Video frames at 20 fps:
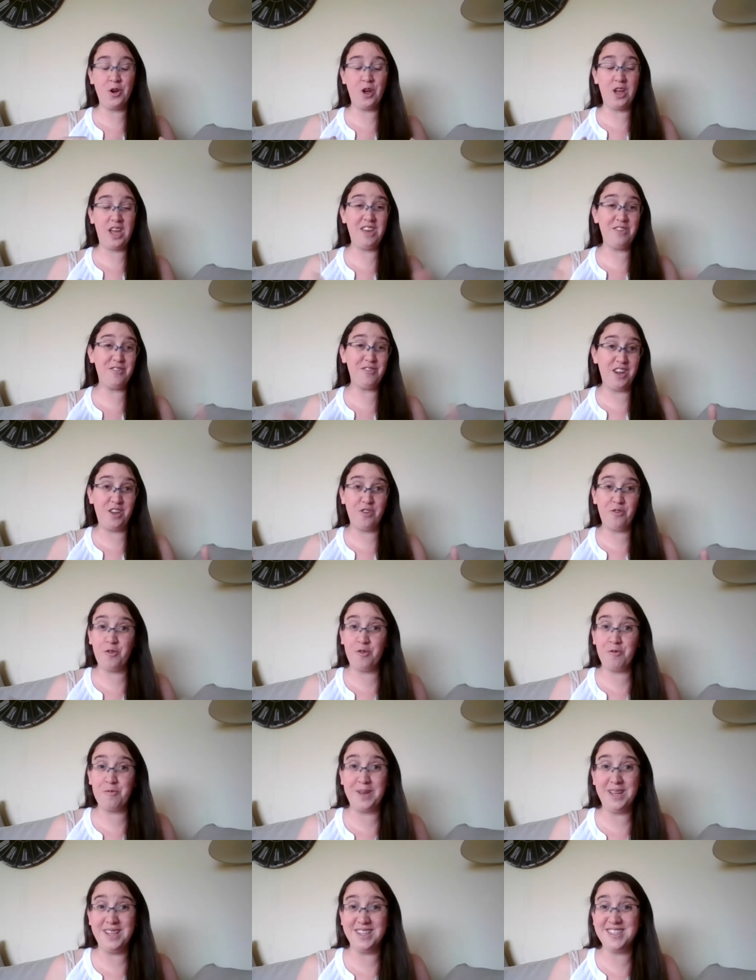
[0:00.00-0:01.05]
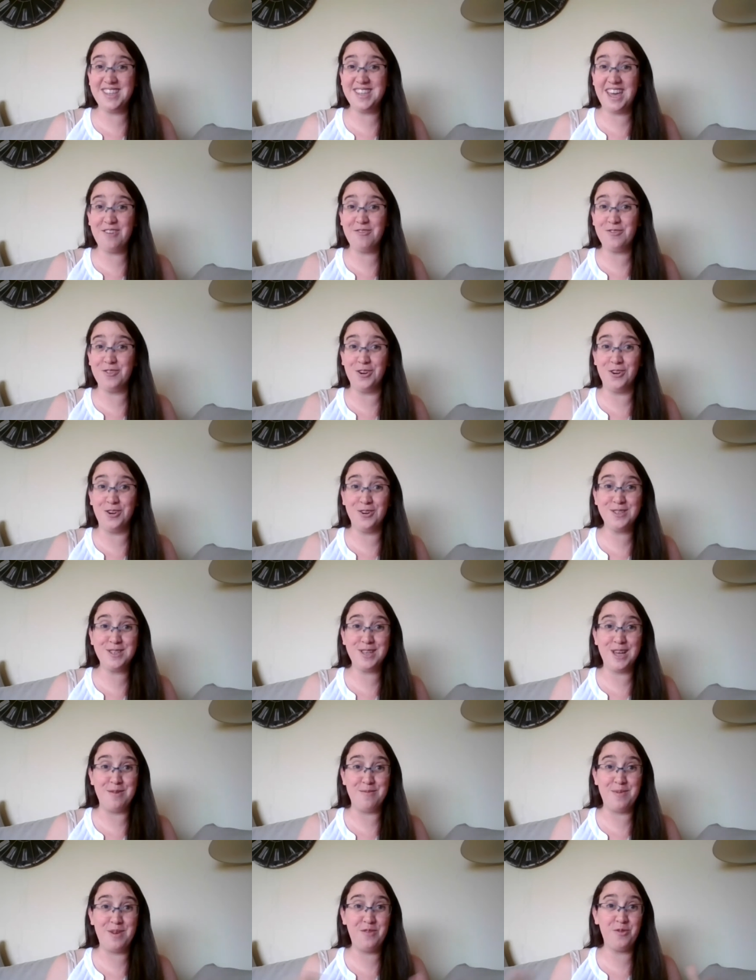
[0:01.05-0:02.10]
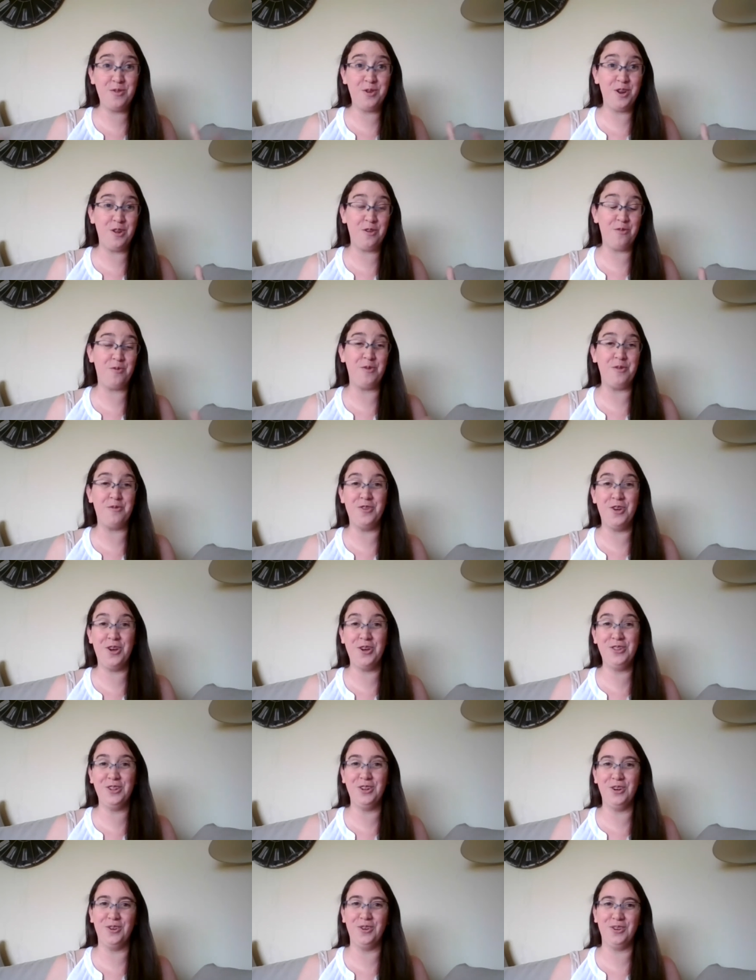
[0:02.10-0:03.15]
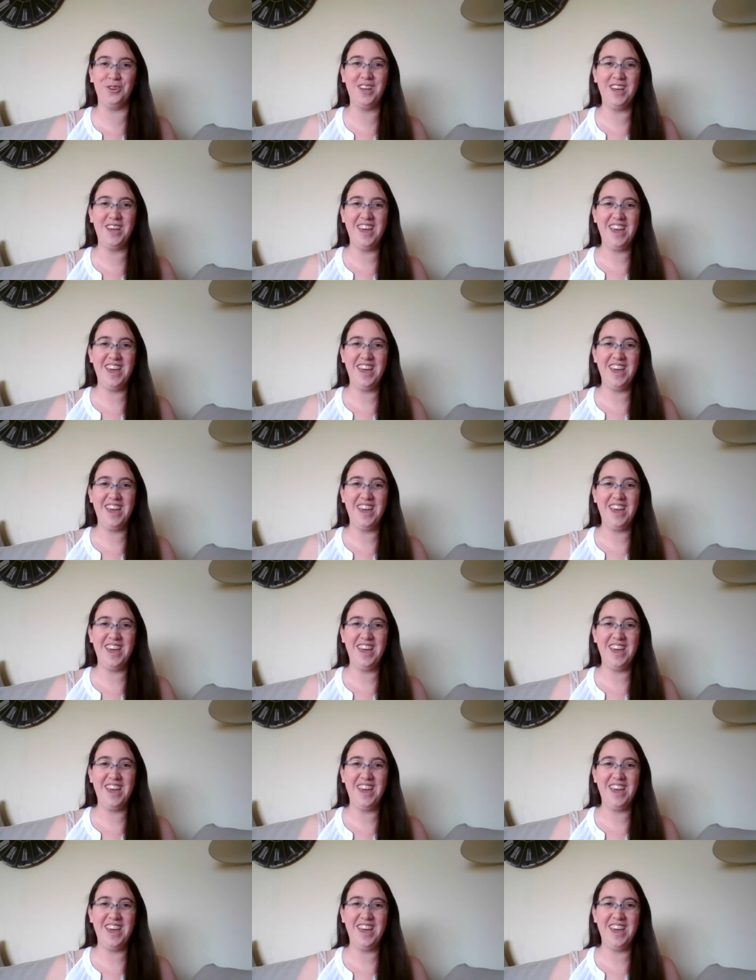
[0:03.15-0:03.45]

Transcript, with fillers: even if we've been saved a long time, even if we've known the Lord,